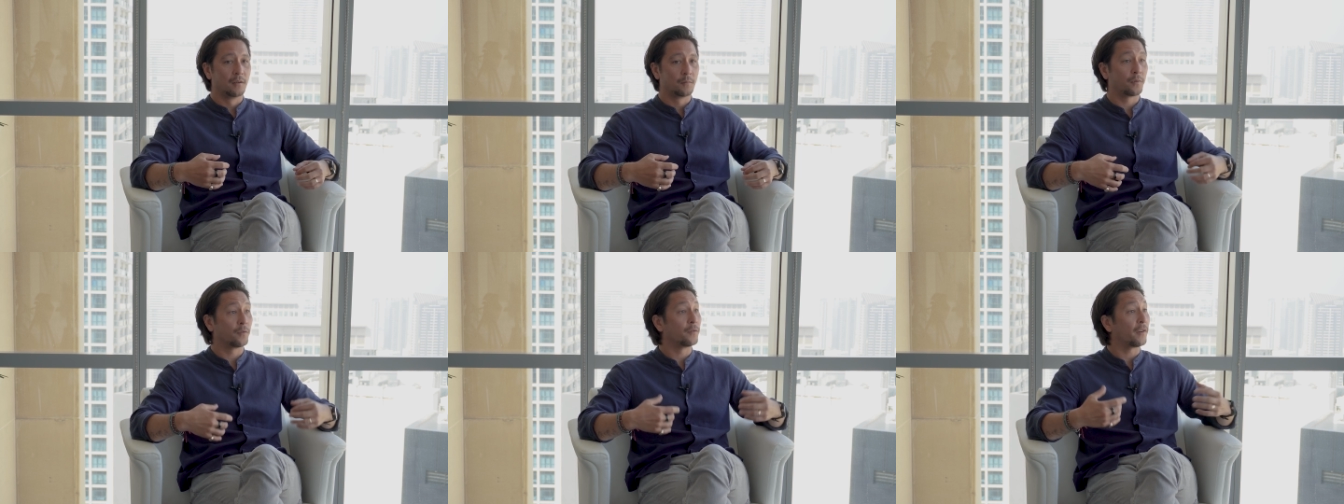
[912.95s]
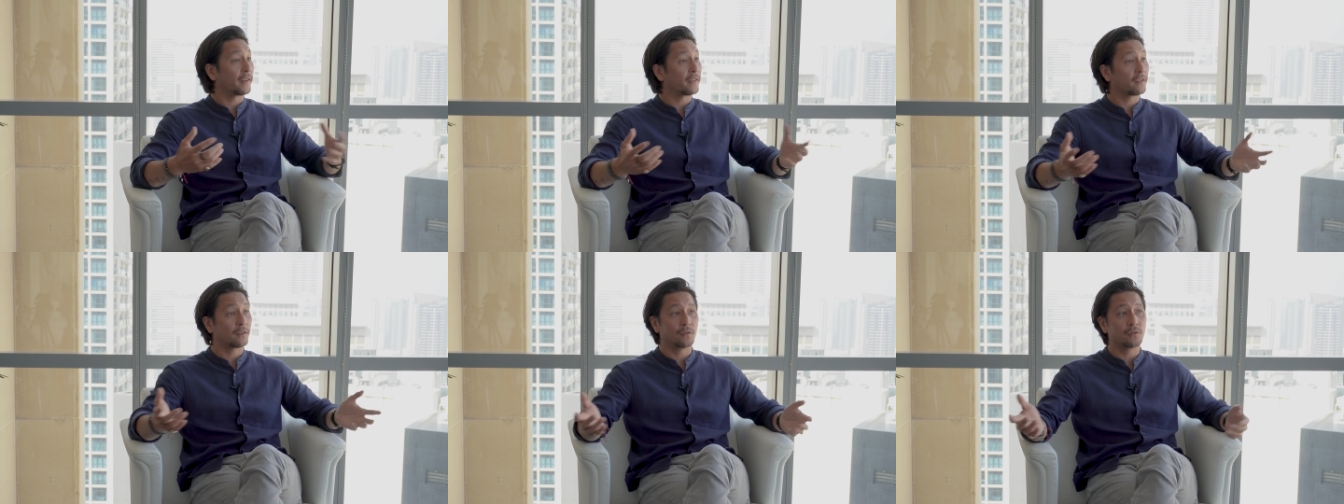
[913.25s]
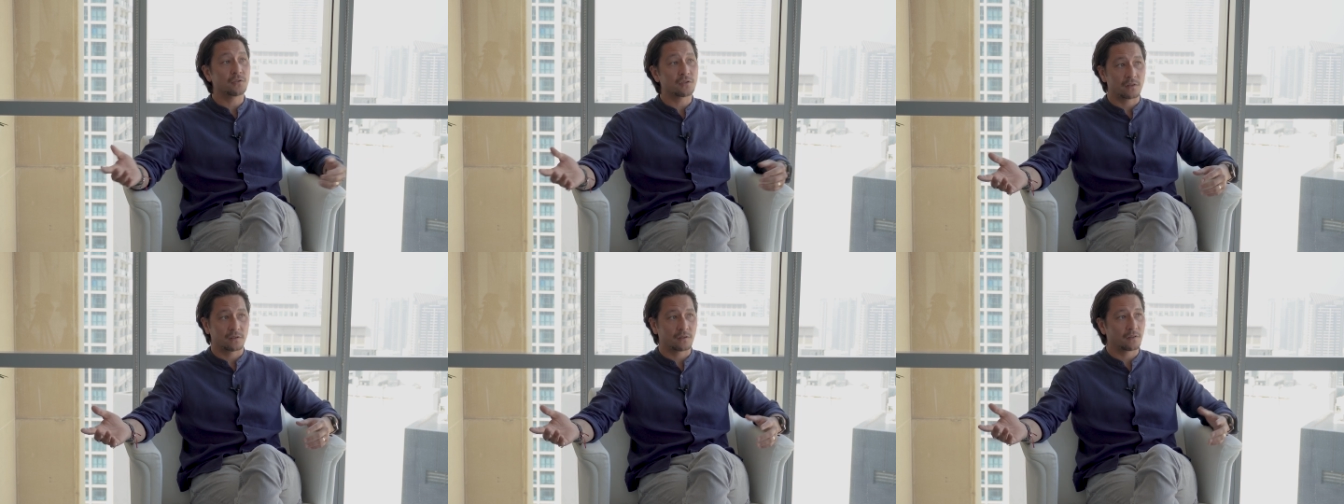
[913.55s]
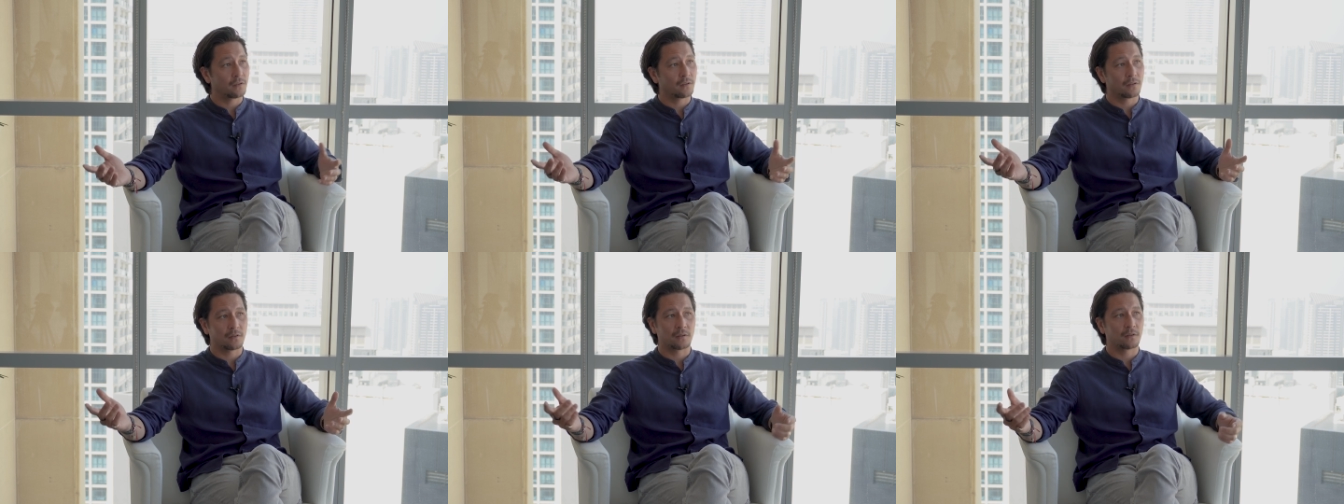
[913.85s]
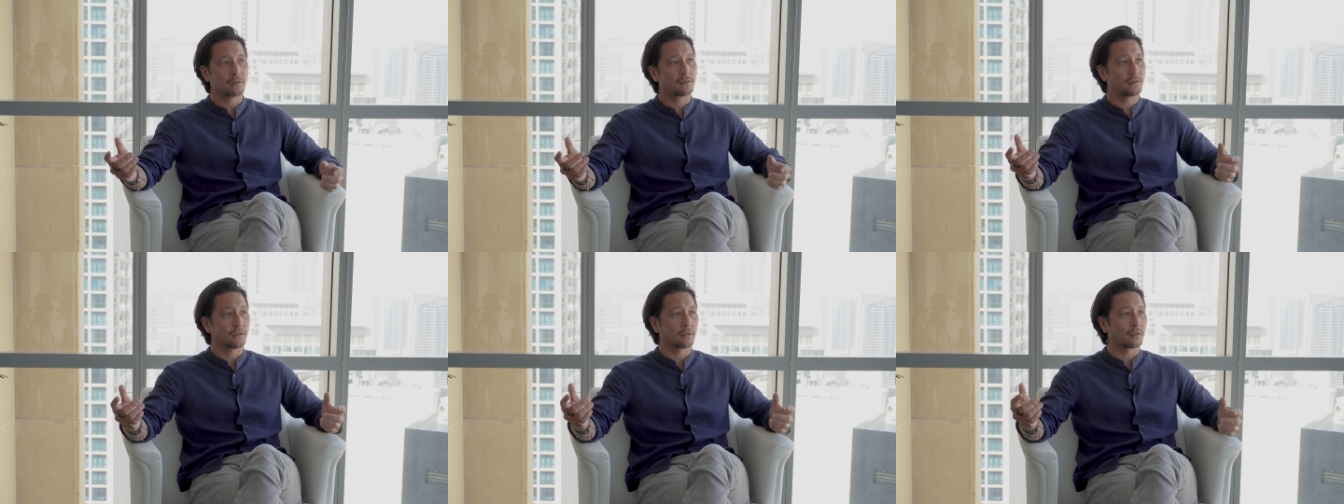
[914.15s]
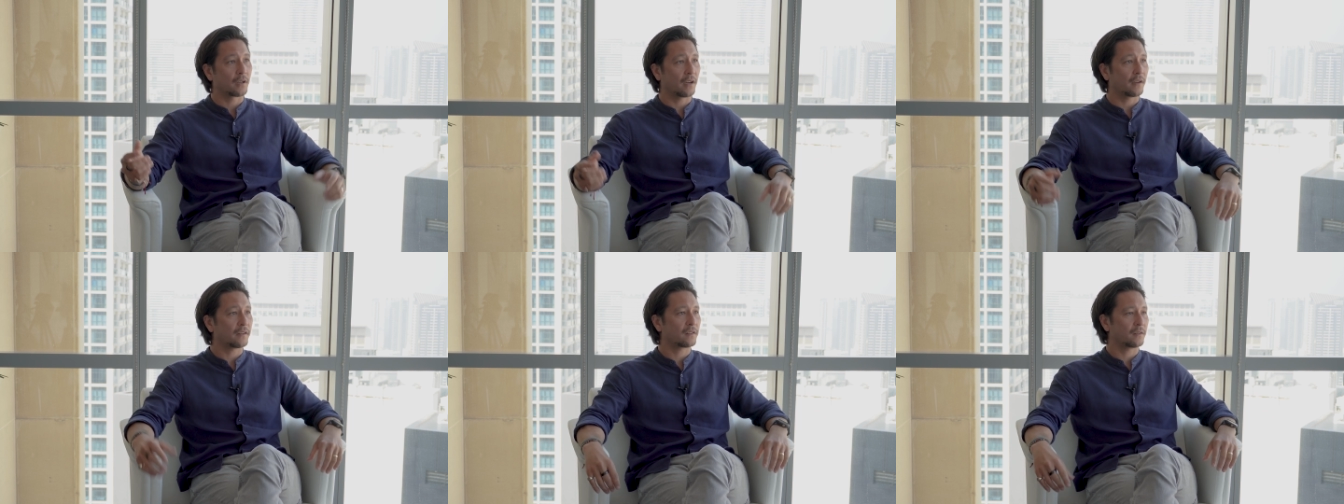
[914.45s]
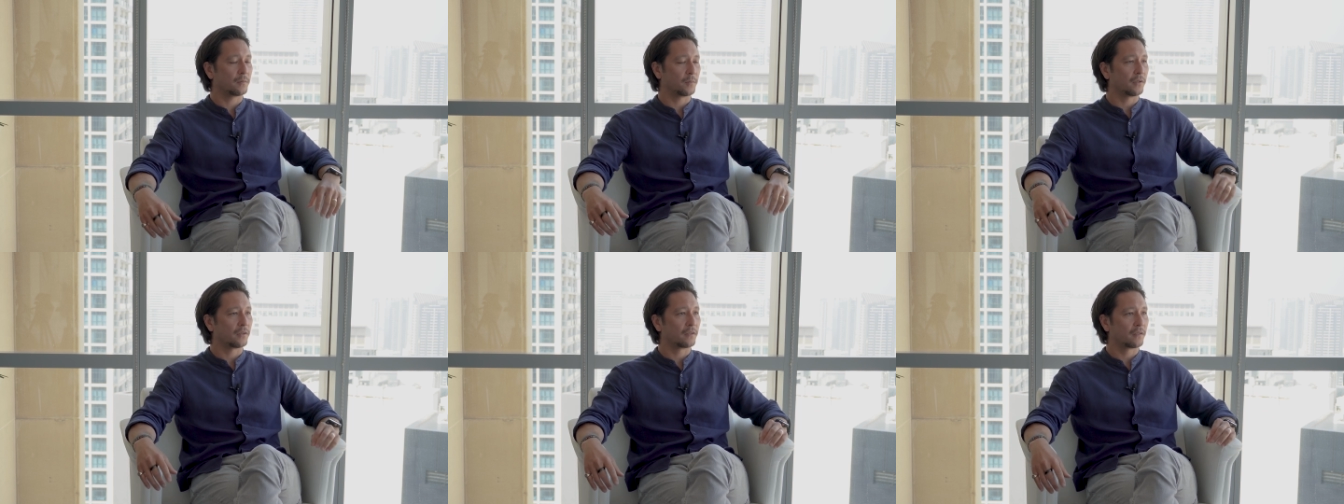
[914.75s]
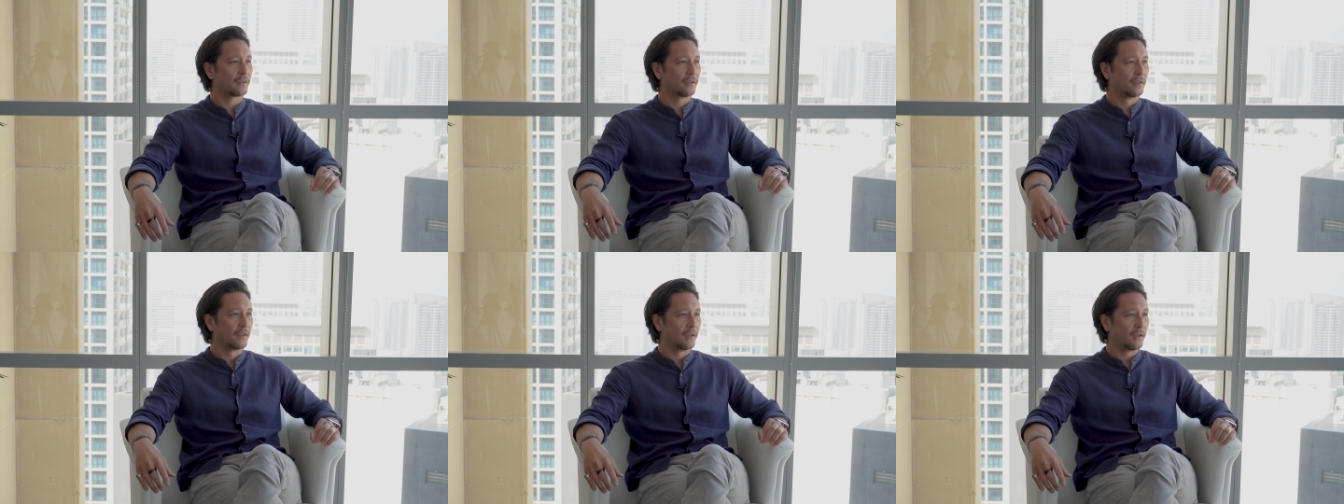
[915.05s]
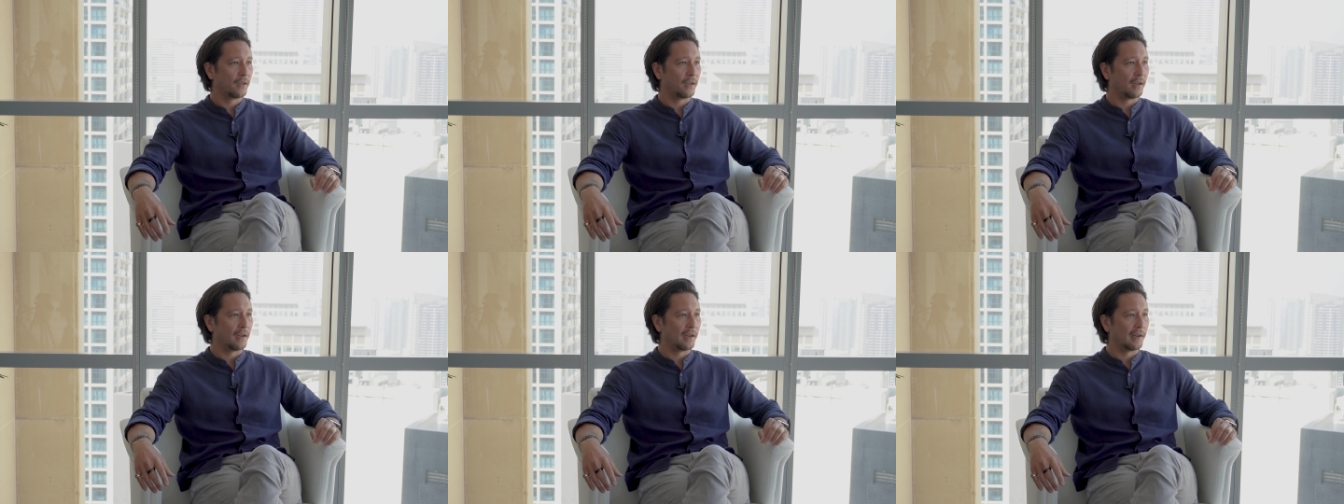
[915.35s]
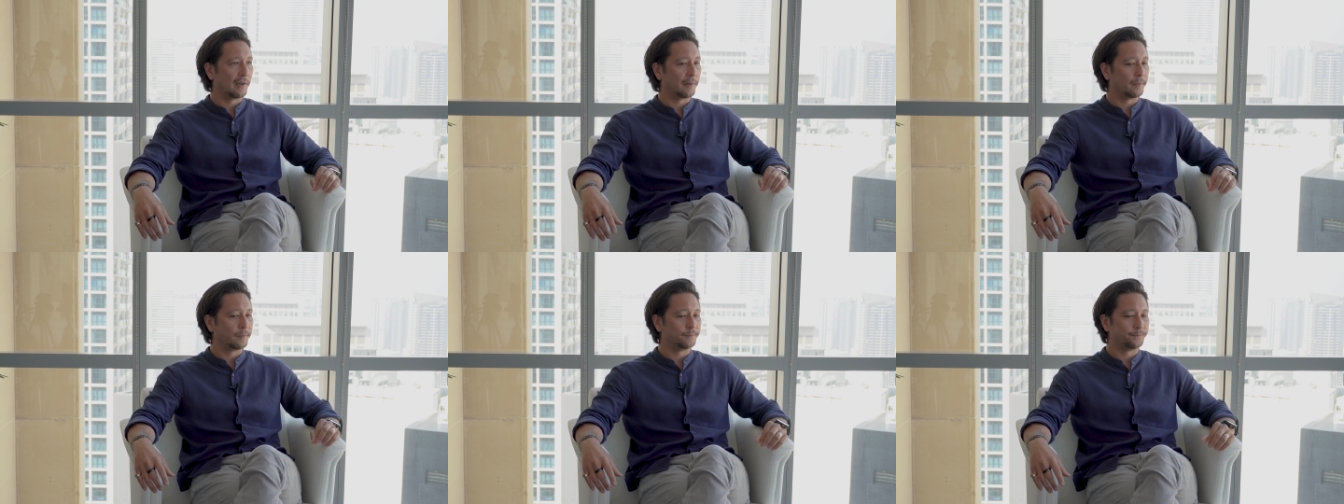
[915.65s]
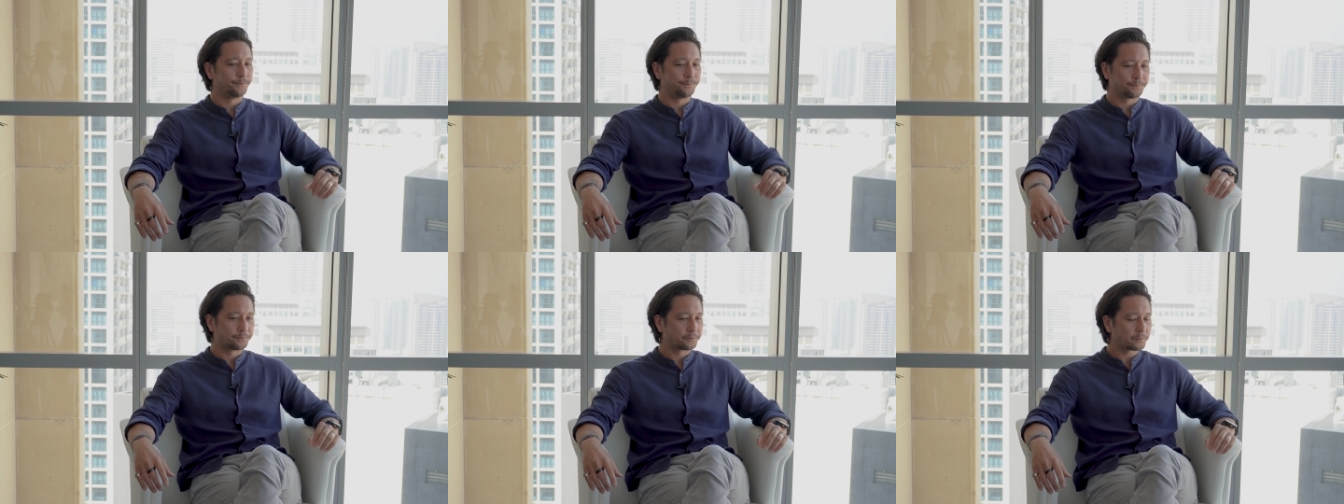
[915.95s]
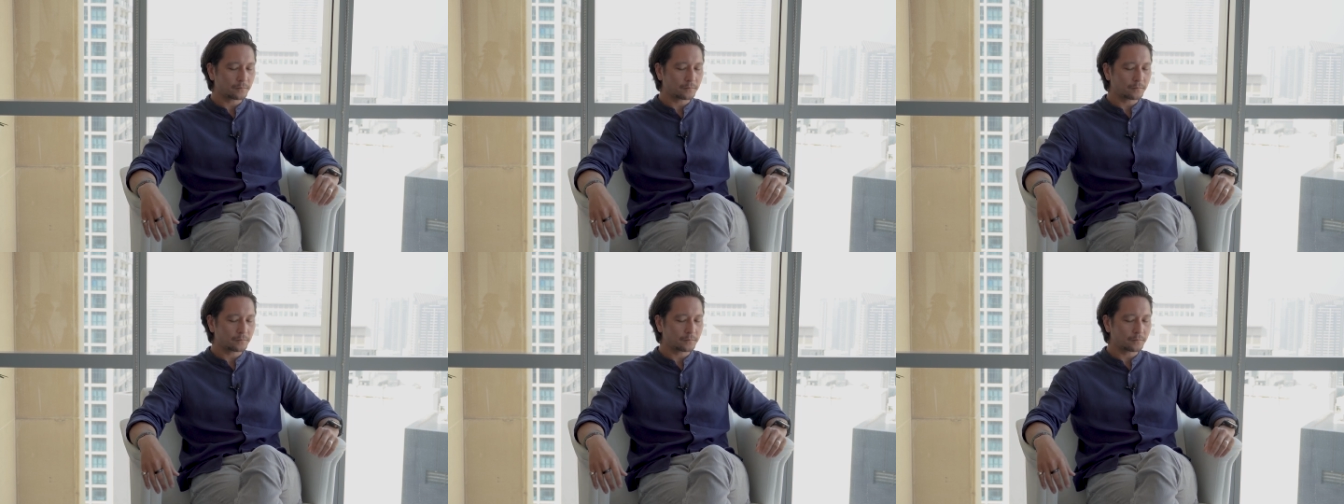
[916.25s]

provide solutions to their their customers. Um,